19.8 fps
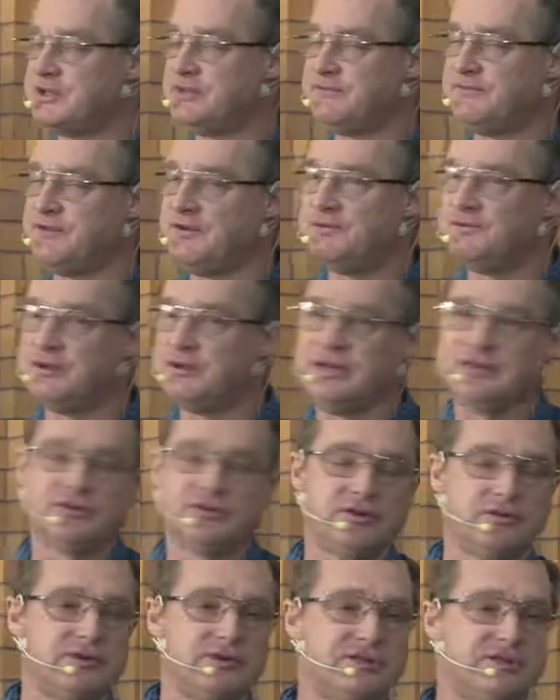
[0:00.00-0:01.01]
if you read
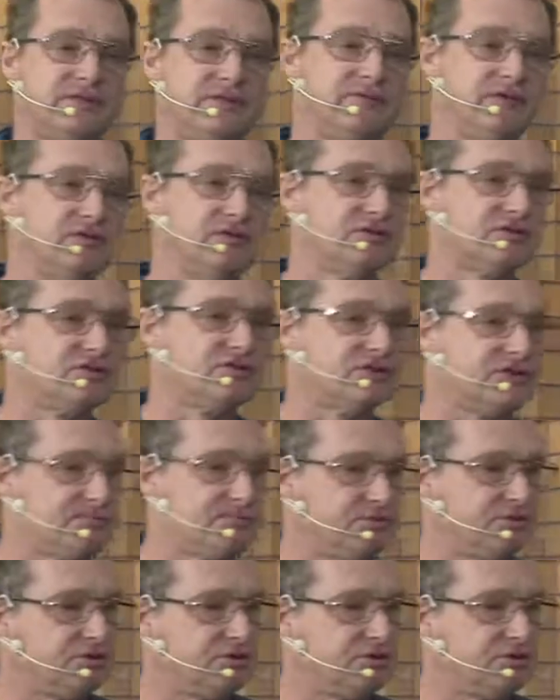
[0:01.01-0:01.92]
through the rest of Luke's gospel,